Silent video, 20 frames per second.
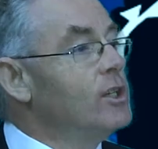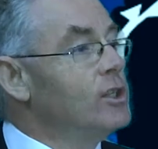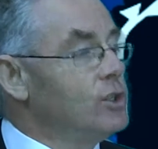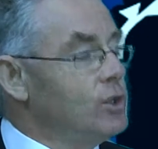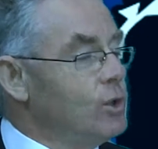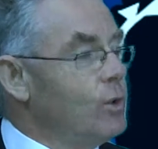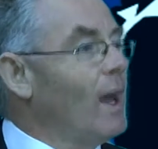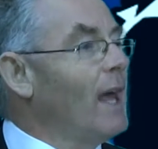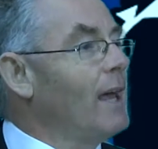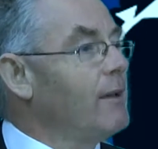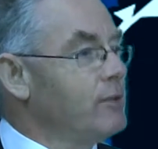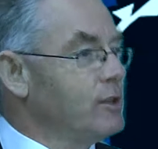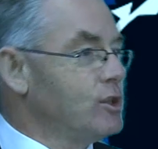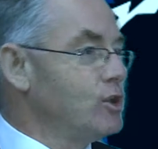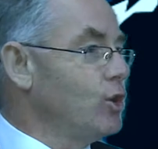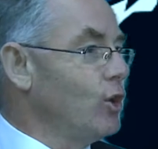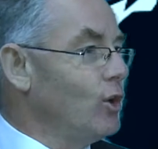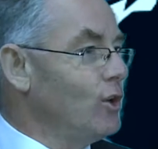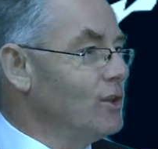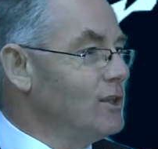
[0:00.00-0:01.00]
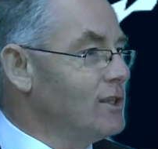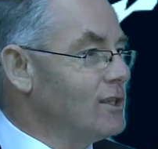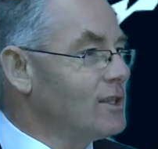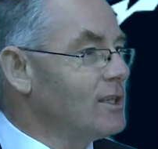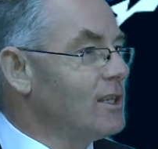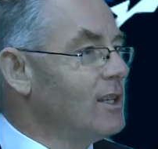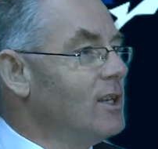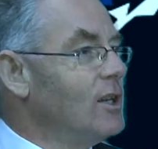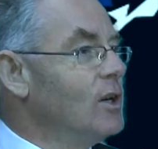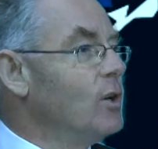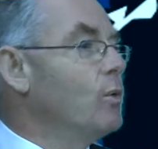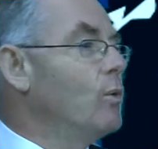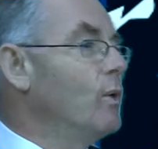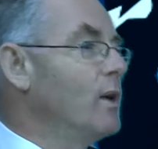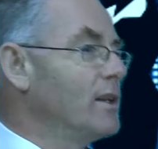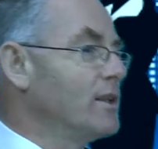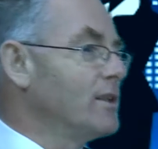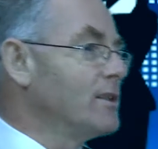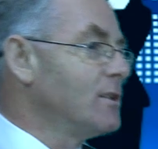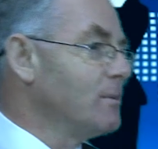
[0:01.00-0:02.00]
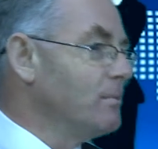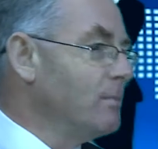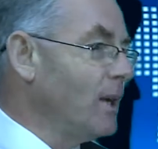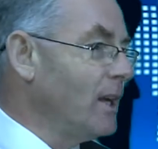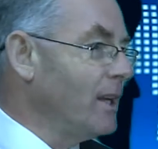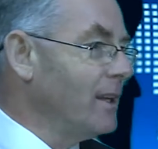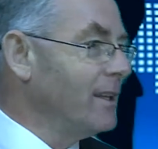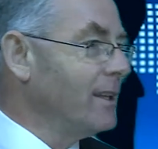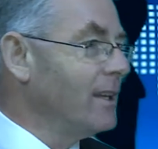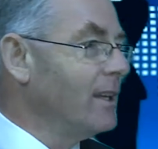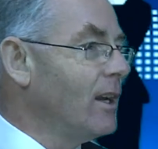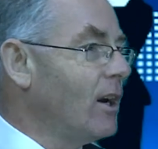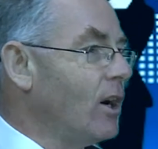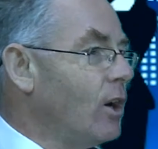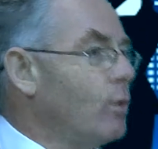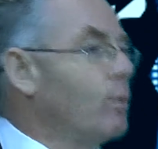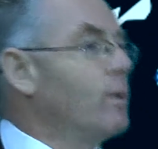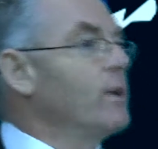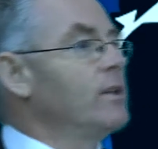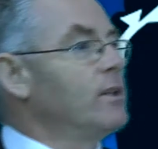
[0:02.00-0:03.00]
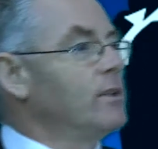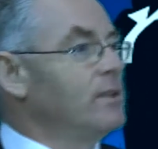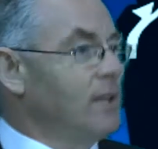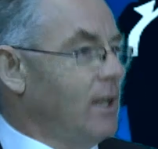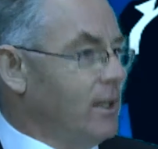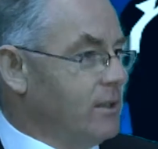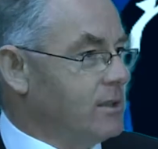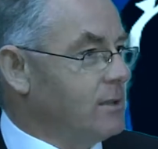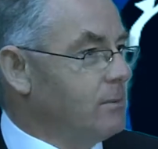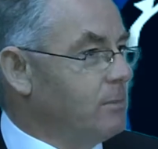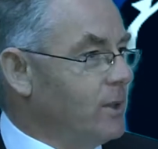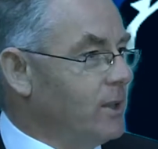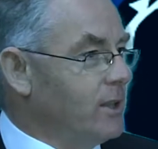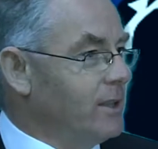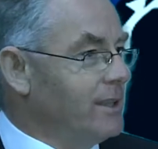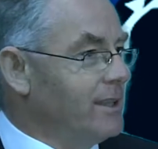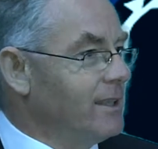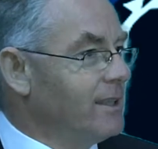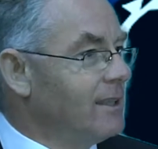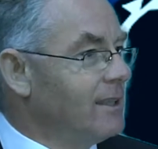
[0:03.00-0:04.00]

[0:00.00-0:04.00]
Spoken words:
you have a choice whether to buy or whether not to buy.